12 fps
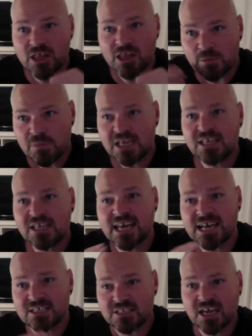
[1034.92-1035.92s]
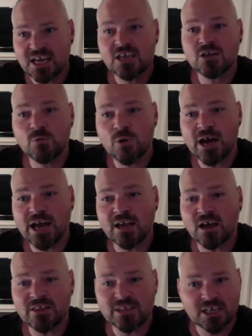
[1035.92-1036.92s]
and the minute that's yeah. taken away,
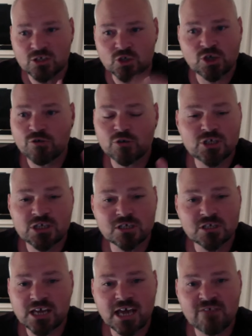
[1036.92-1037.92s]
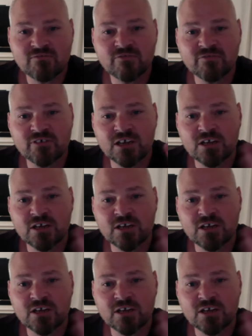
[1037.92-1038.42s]
I think it just crushes everything.